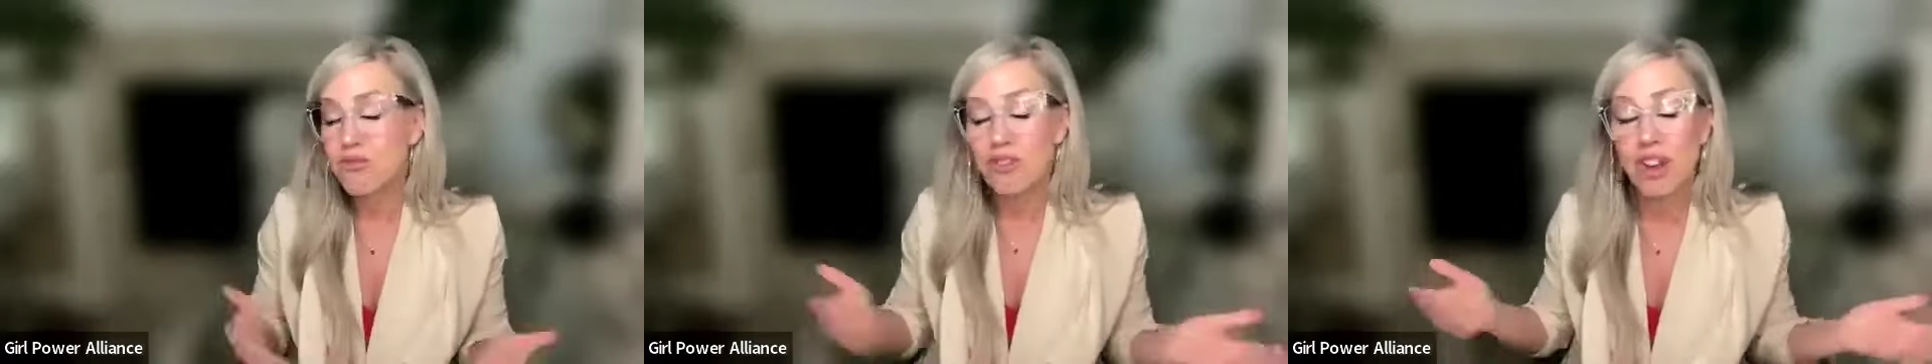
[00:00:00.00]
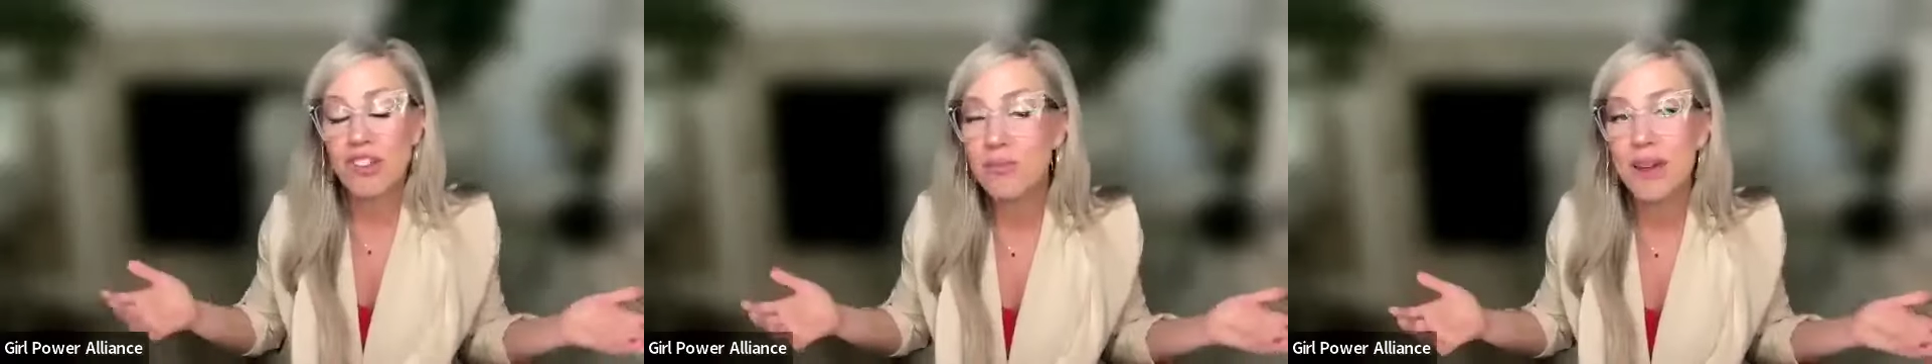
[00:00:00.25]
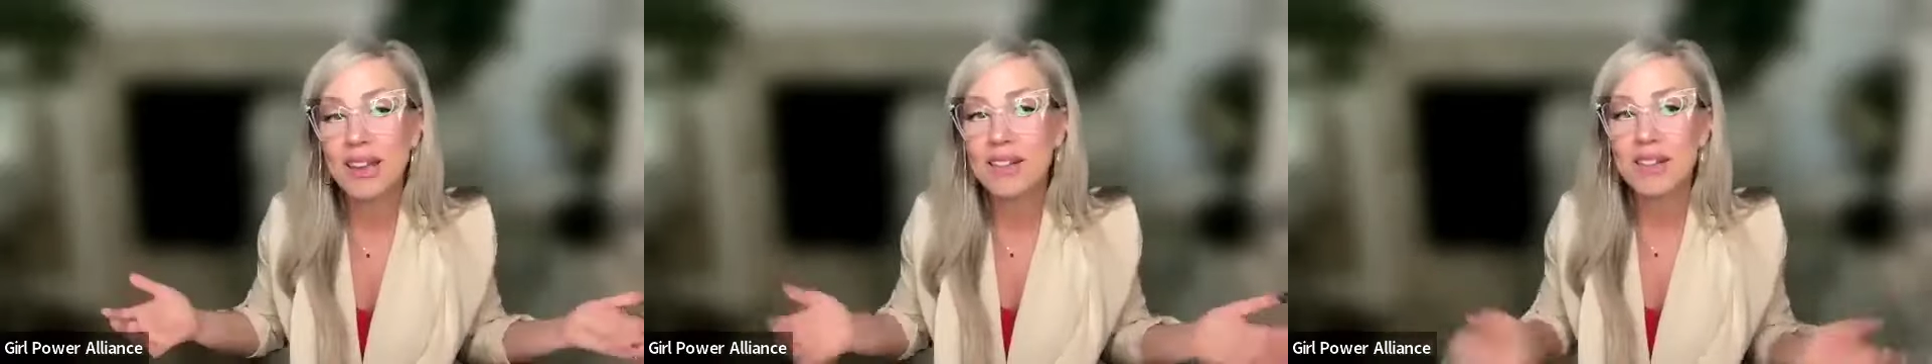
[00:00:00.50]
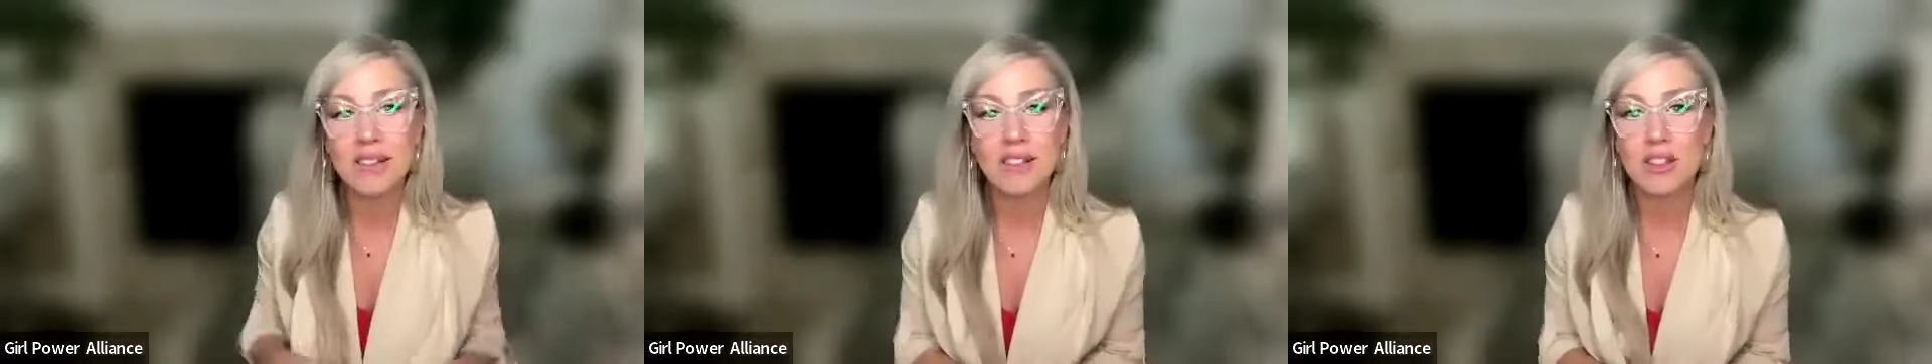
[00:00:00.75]
Just make
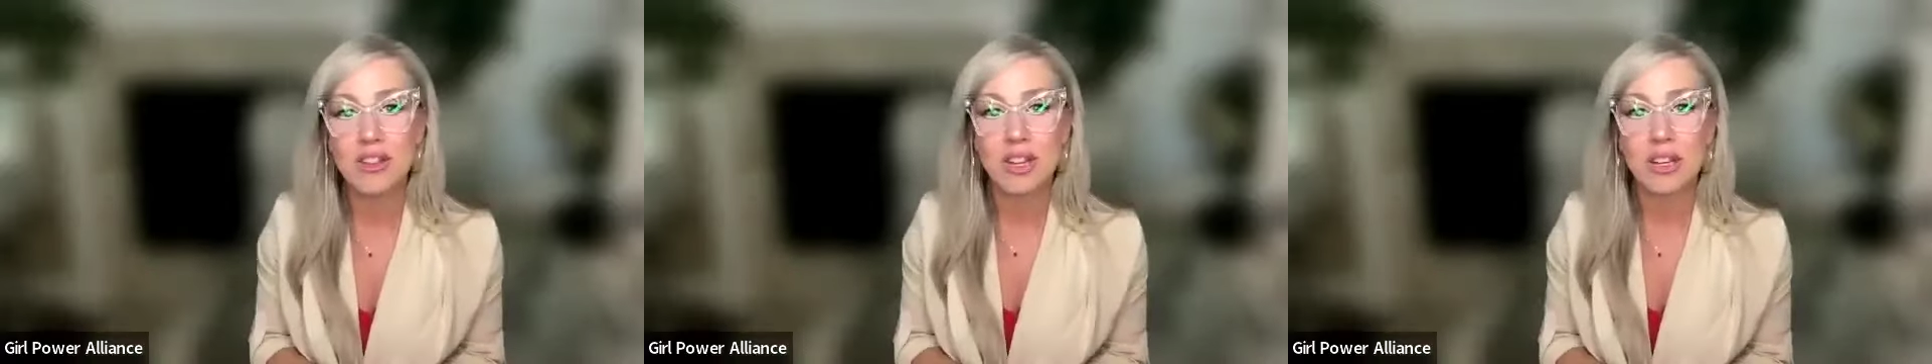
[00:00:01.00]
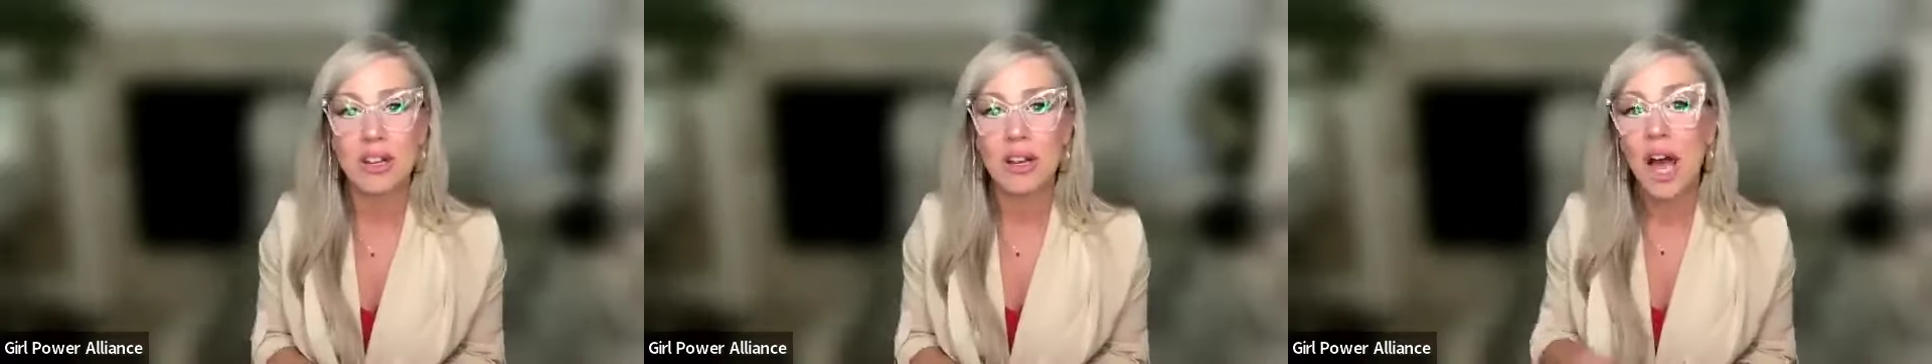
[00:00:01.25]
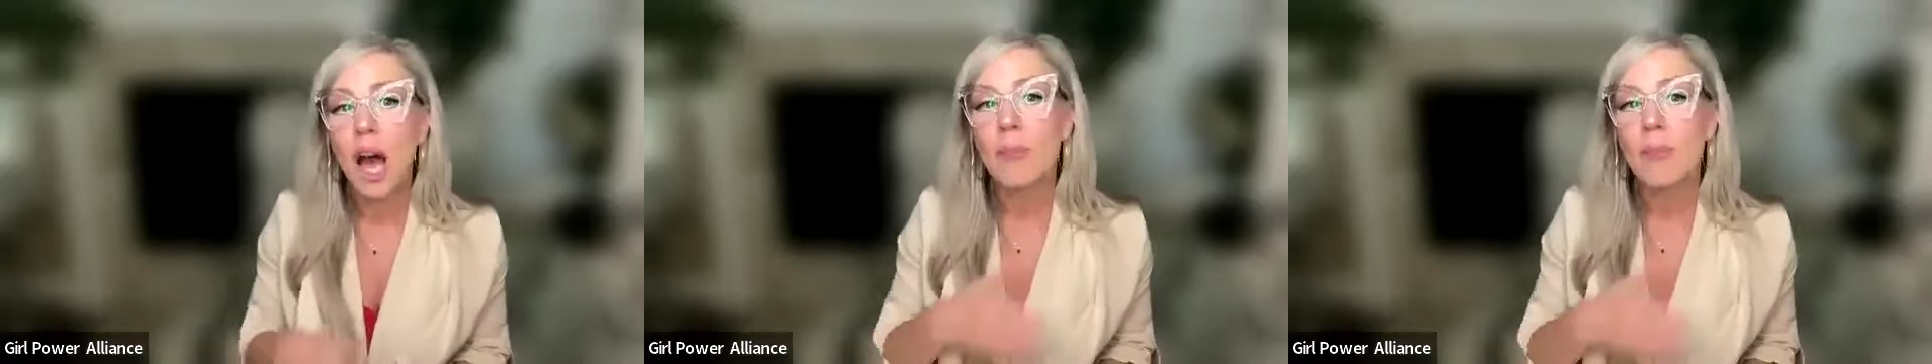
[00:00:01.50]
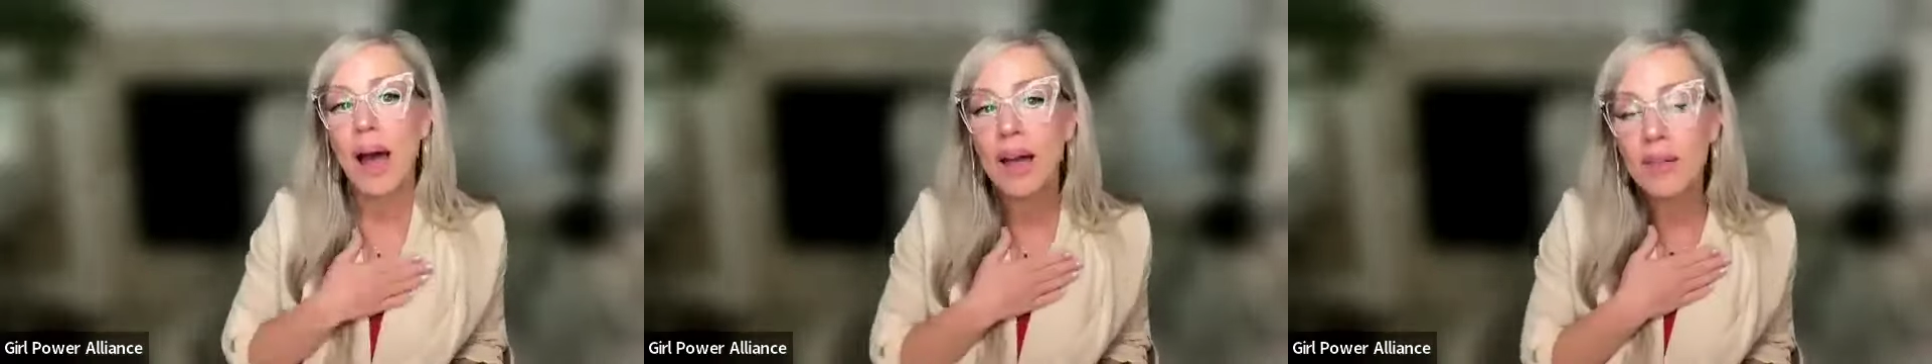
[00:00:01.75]
the decision
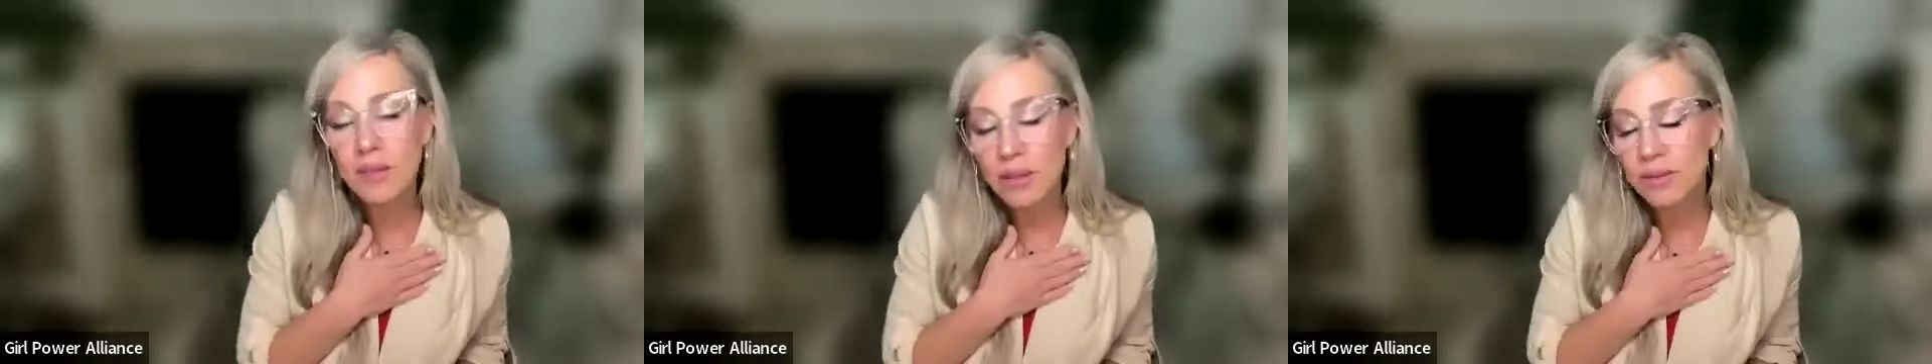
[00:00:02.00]
my